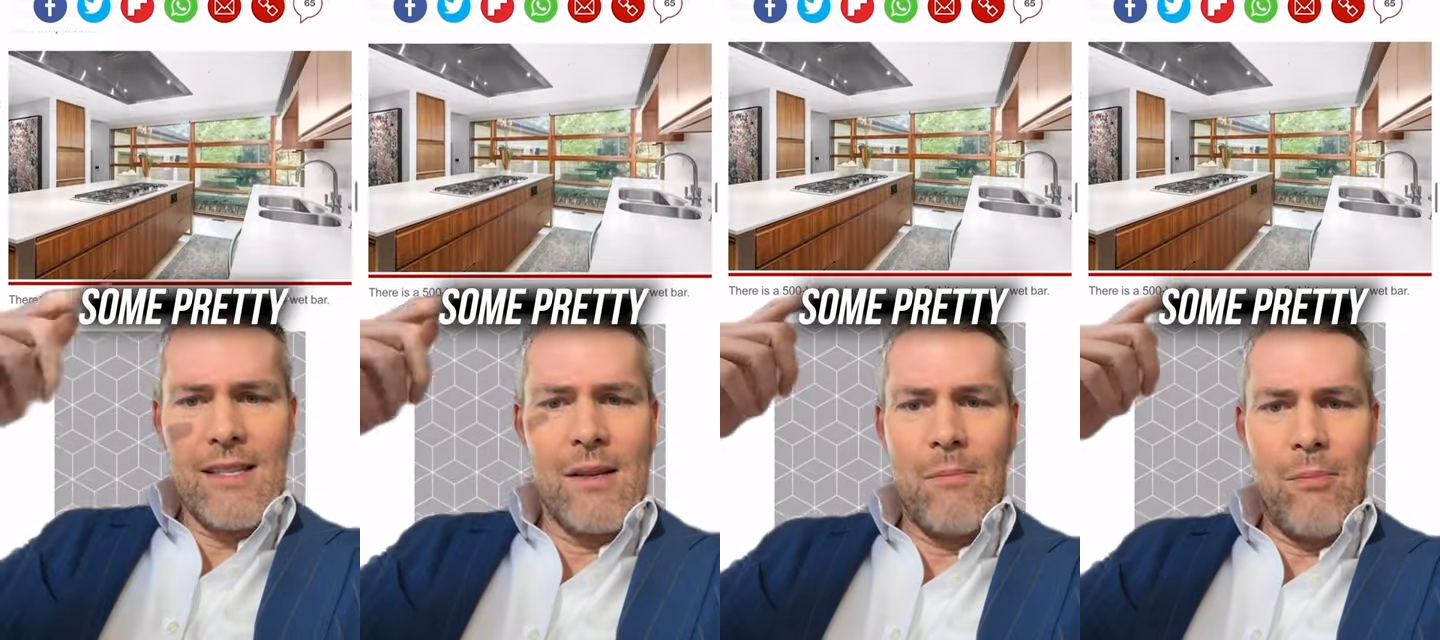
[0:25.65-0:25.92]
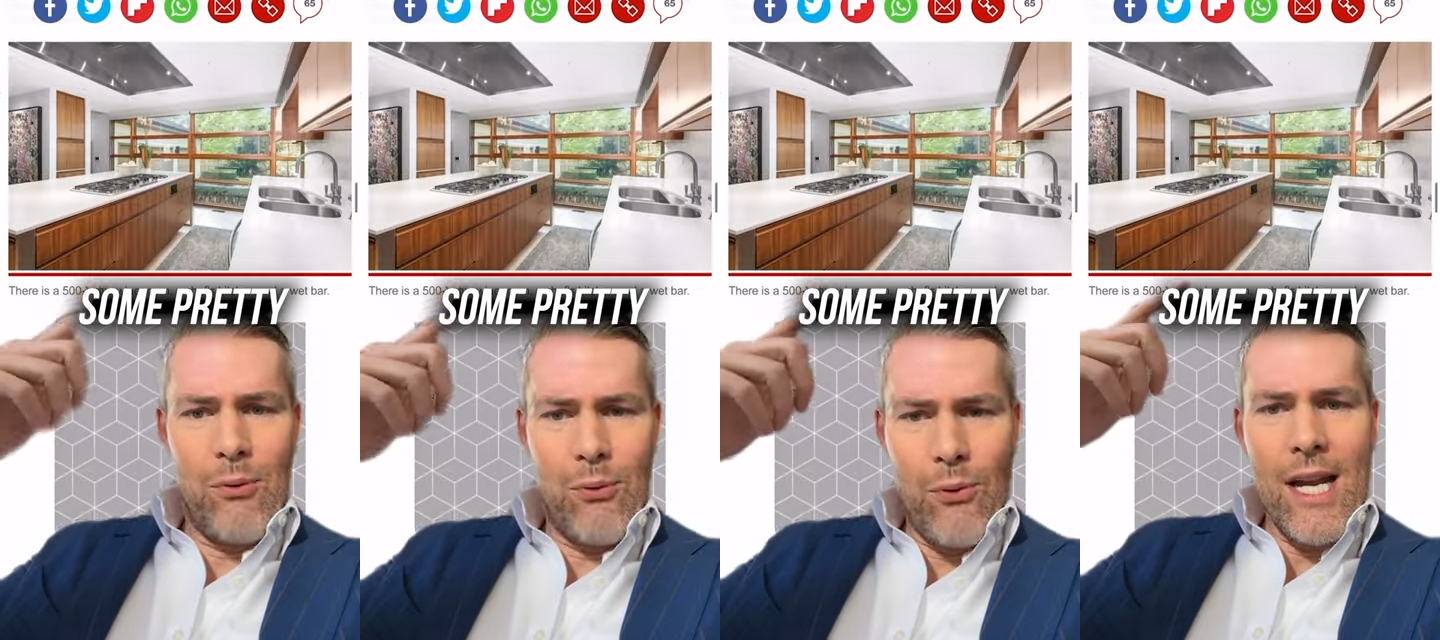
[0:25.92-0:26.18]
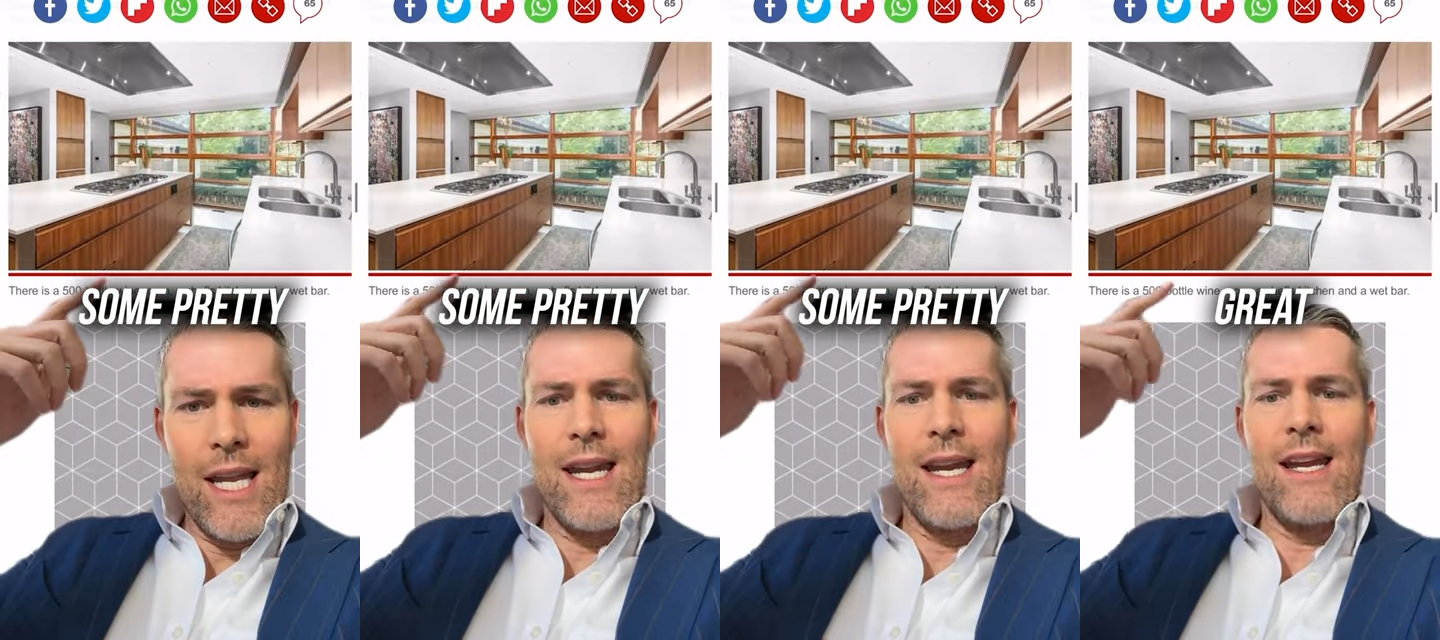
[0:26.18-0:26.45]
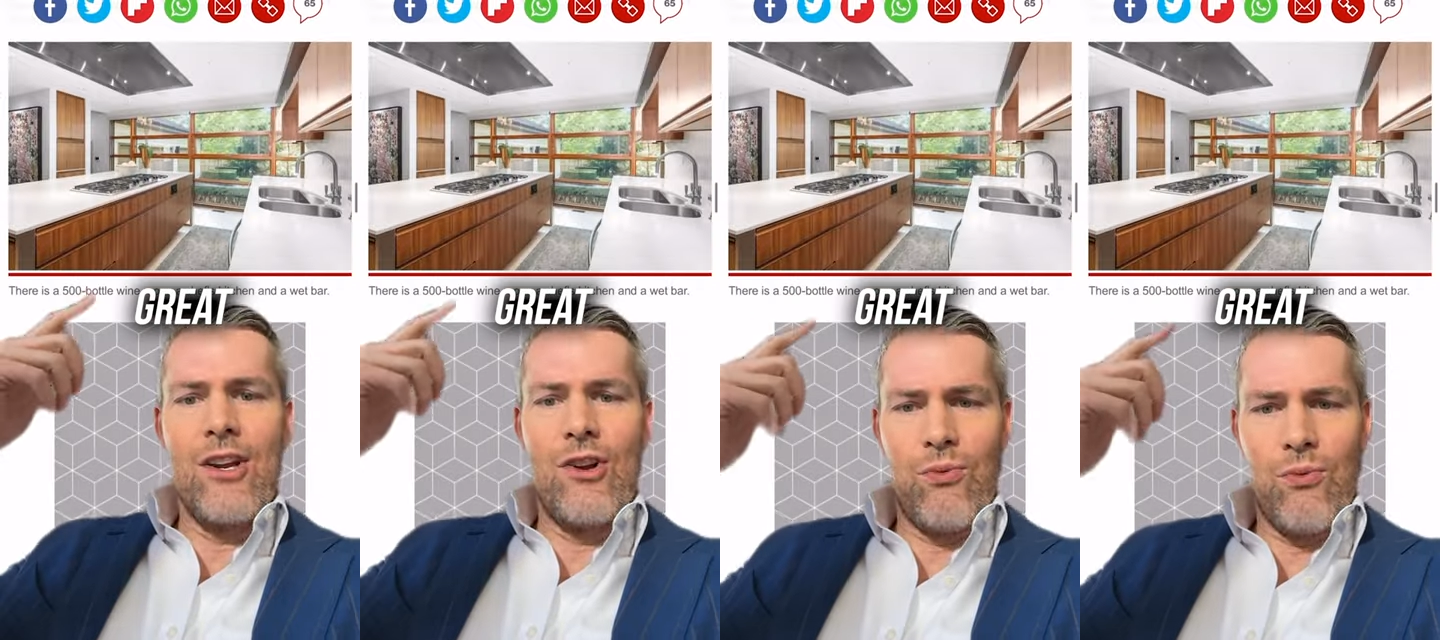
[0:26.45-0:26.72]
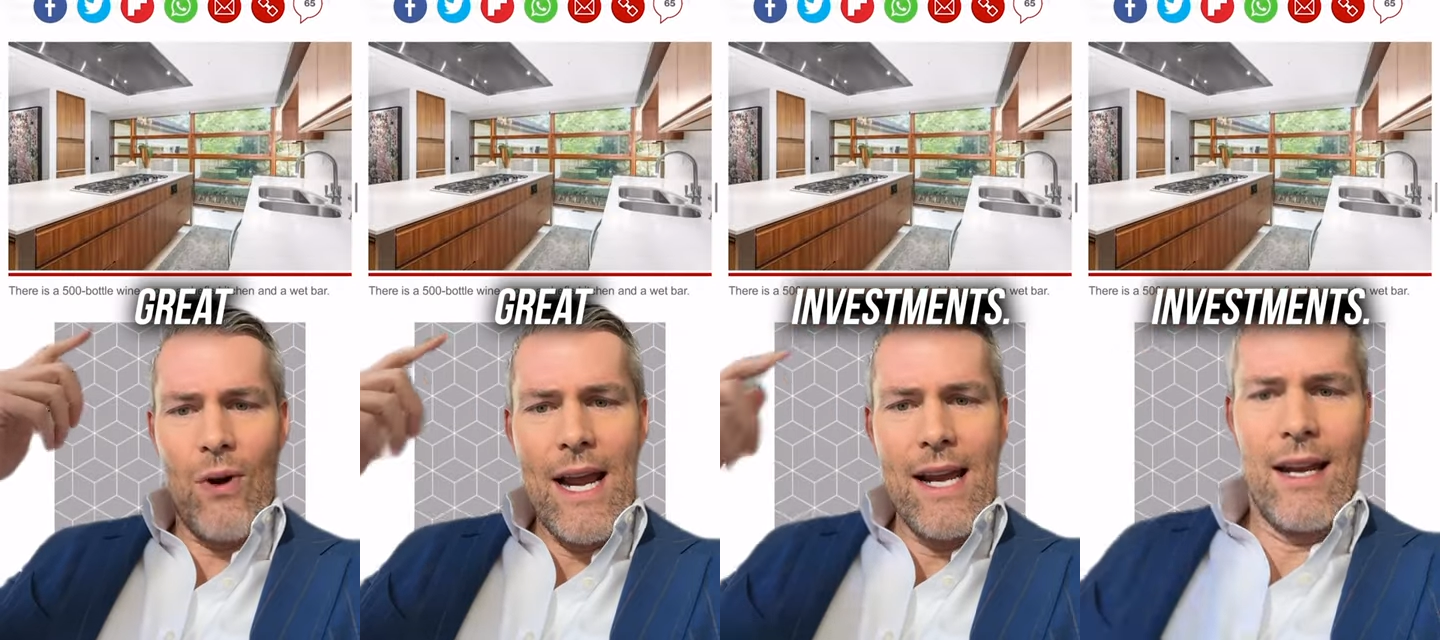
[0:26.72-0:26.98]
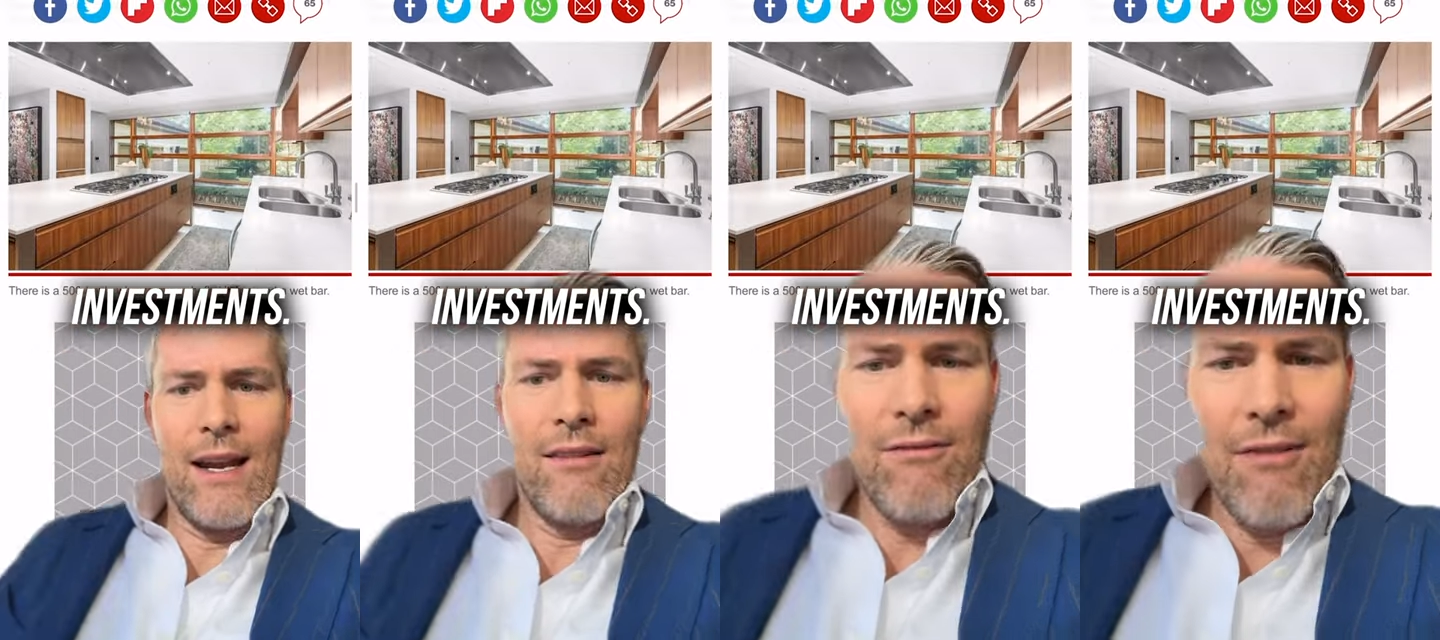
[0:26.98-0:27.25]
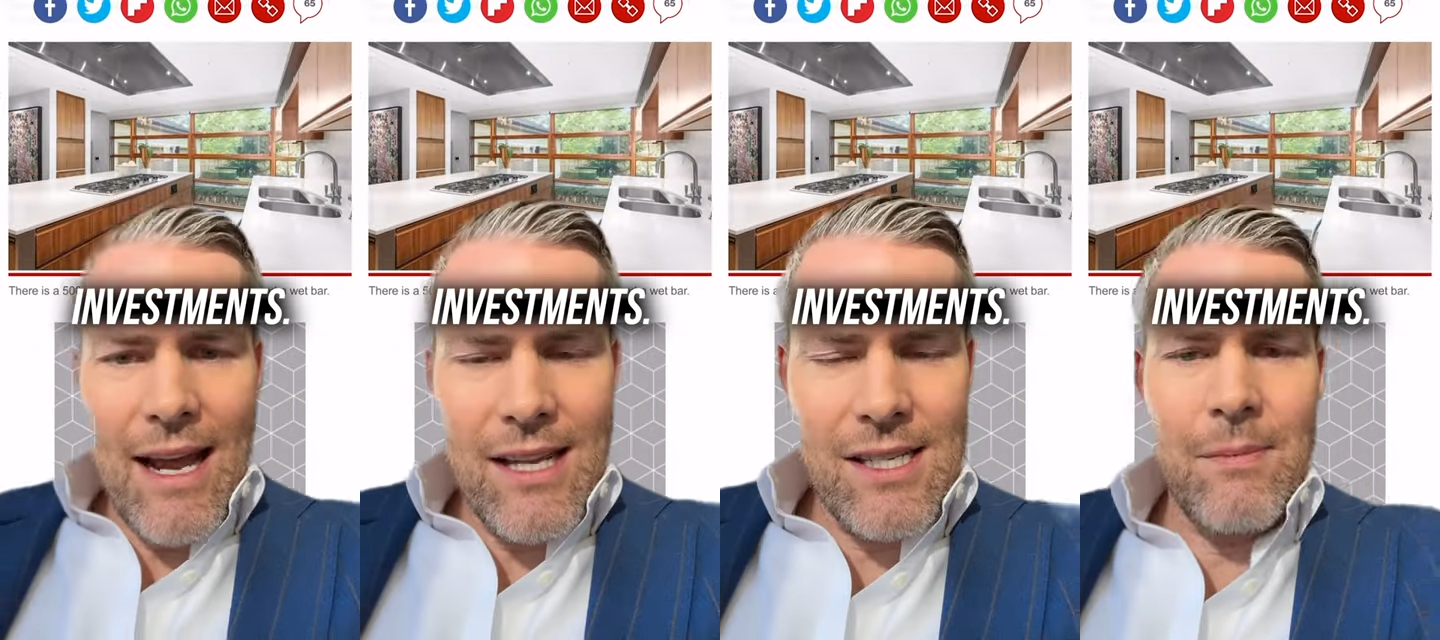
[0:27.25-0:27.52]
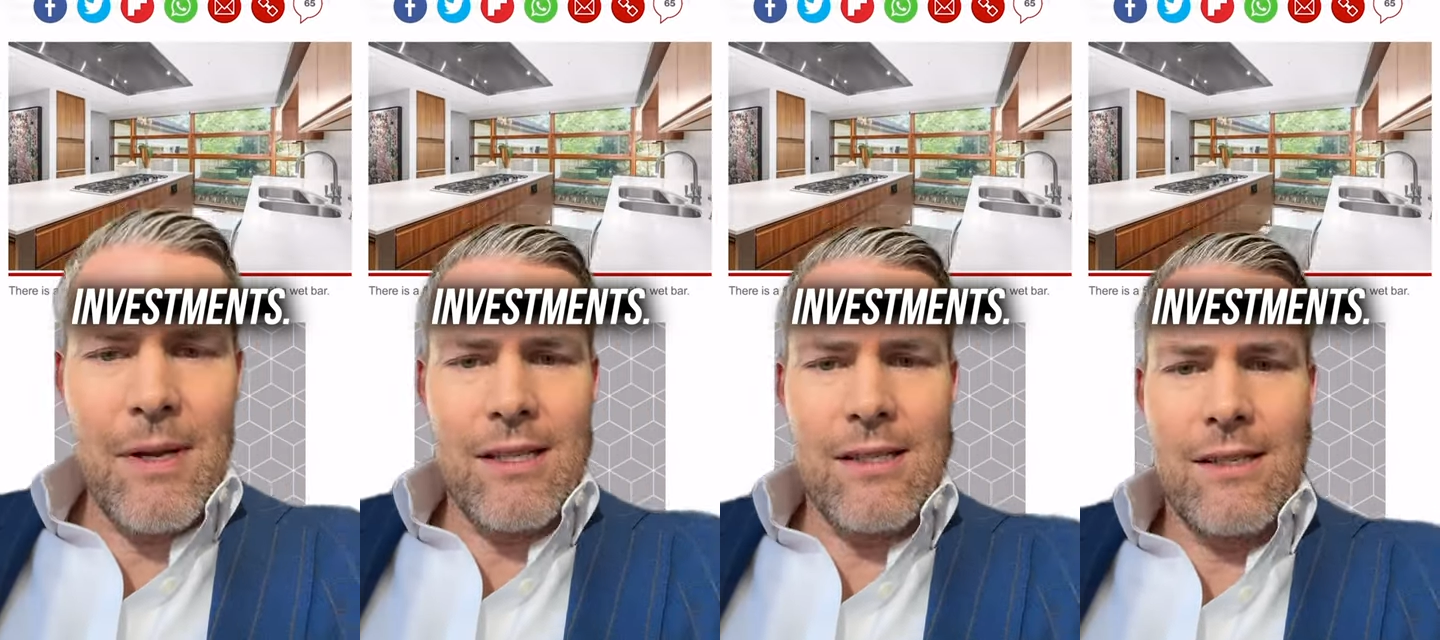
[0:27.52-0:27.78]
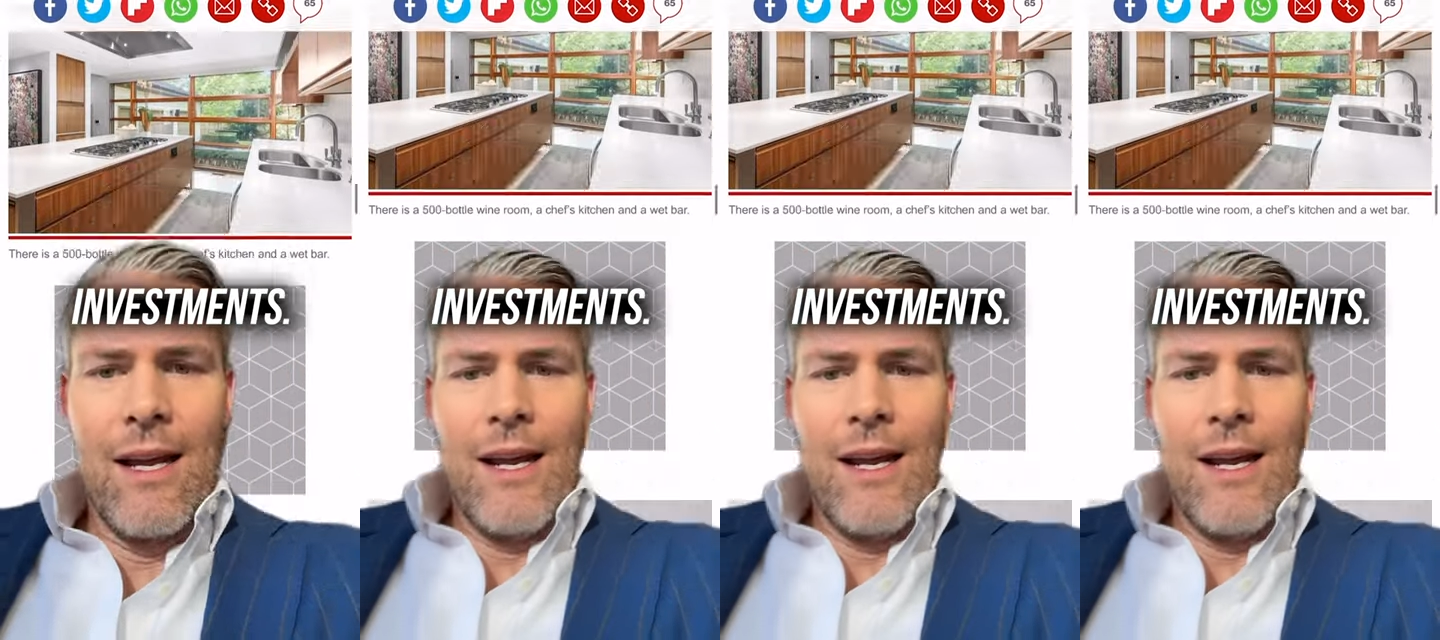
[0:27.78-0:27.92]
some pretty great investments.